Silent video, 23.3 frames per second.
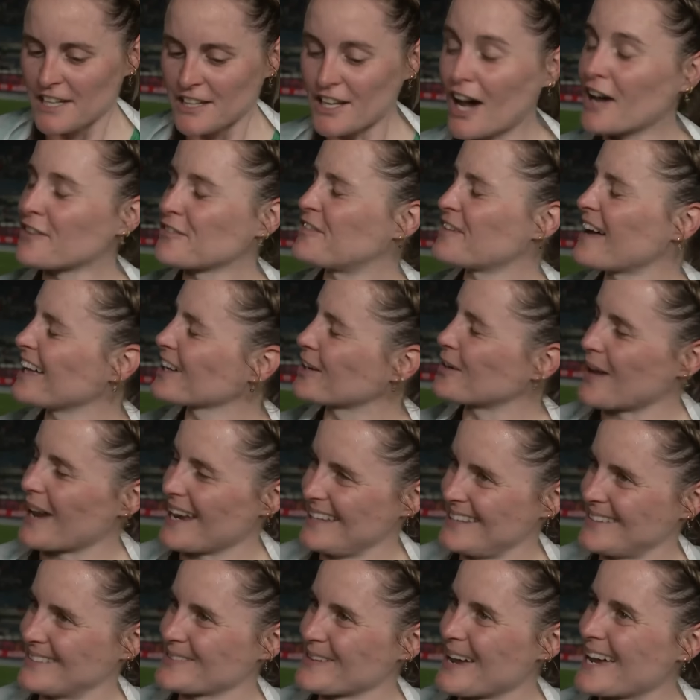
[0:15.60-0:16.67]
not felt
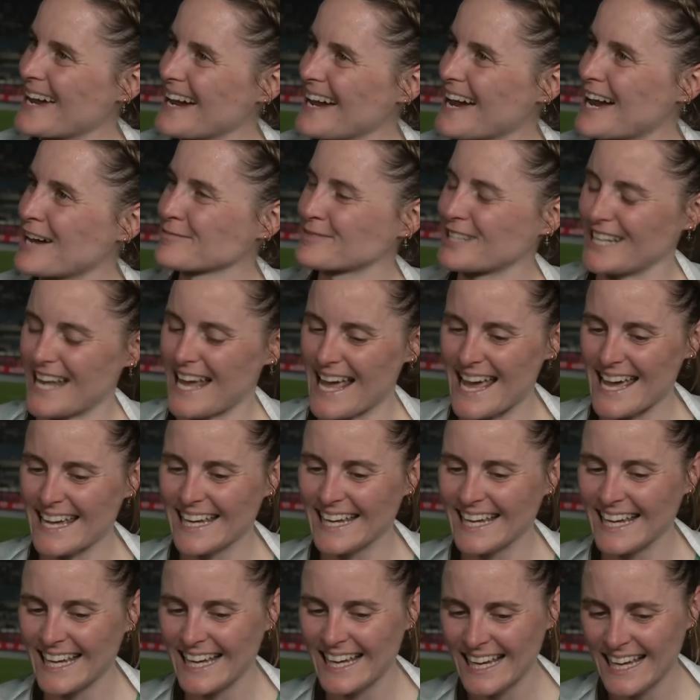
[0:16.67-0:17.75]
quite the way I am today.
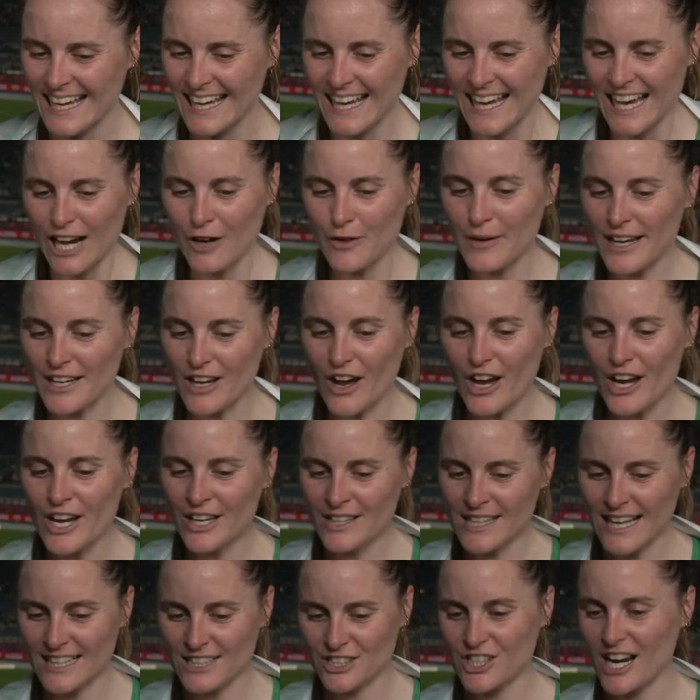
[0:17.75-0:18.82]
I went out
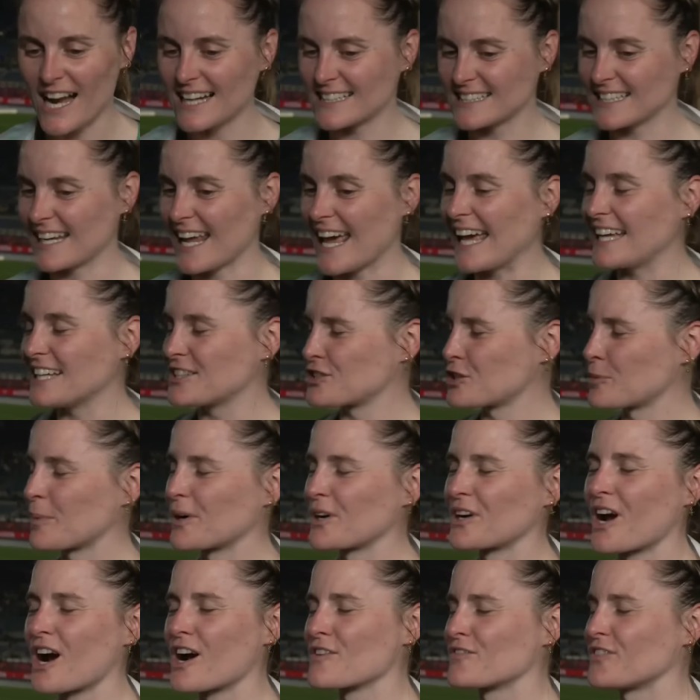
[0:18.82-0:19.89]
on that track today, super
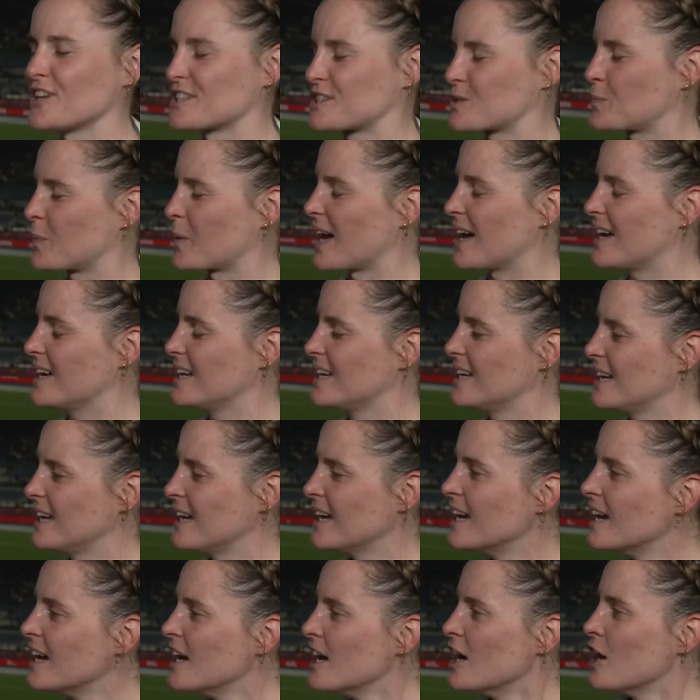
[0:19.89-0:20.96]
nervous, but
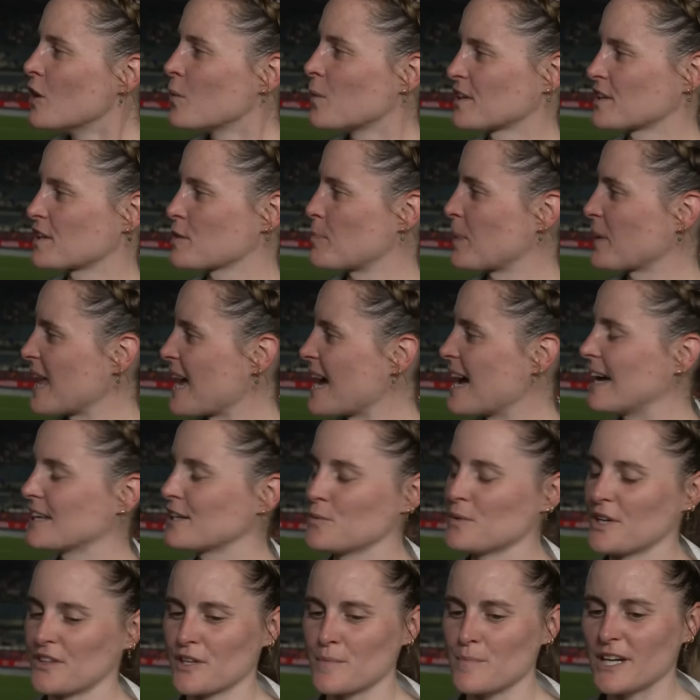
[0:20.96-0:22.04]
with a plan
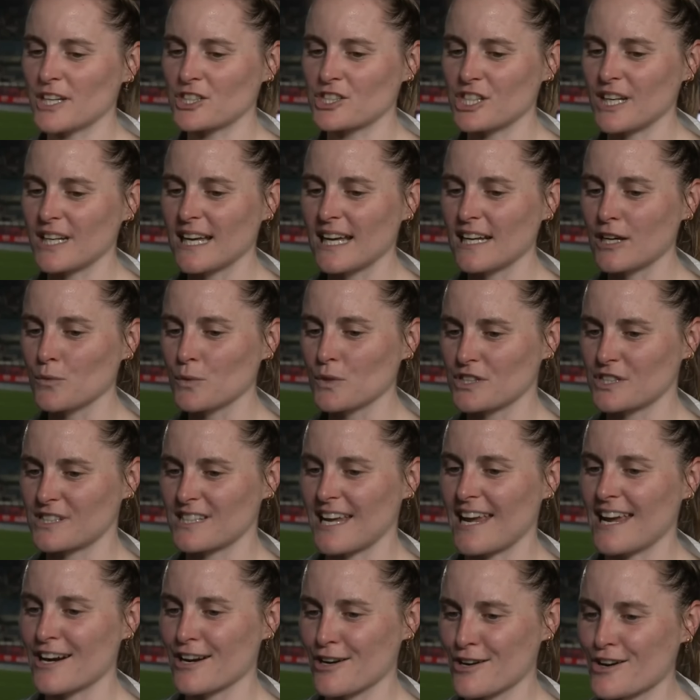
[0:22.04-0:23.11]
and with a mission, and it was to
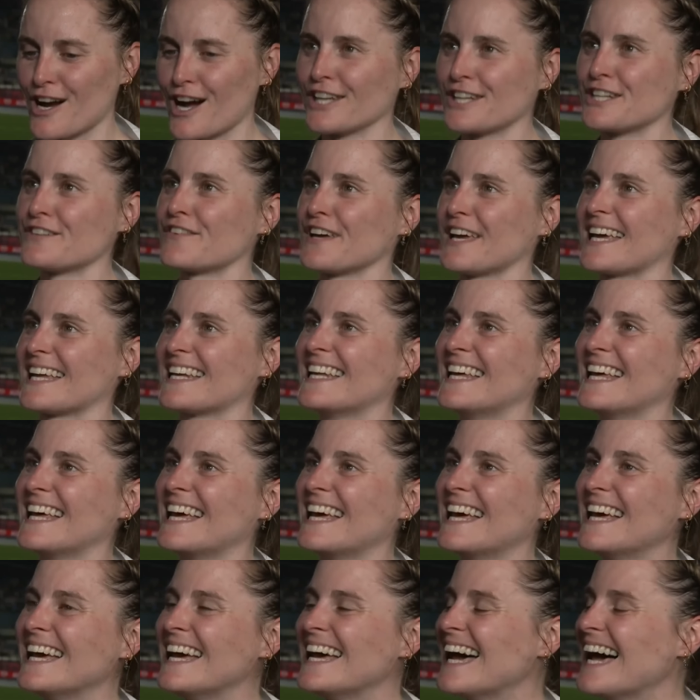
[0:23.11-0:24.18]
hear Amhrán na bhFiann.
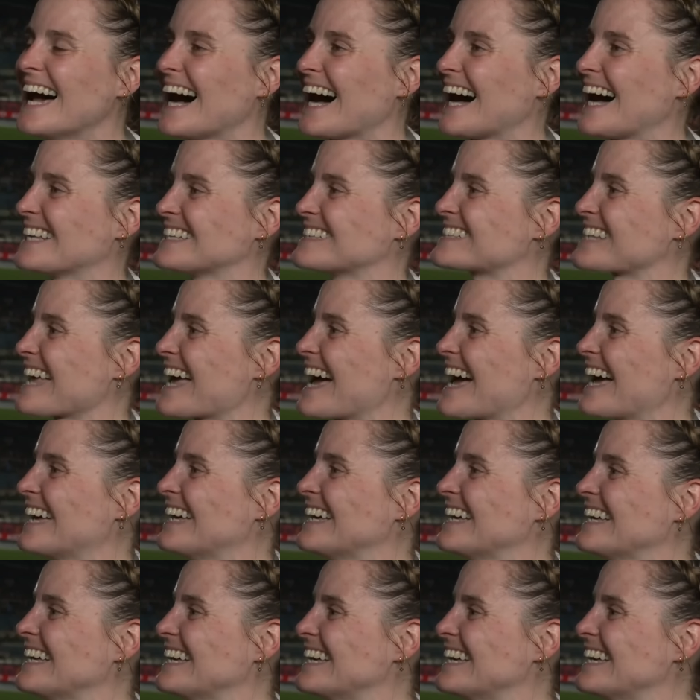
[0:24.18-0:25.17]
And uh,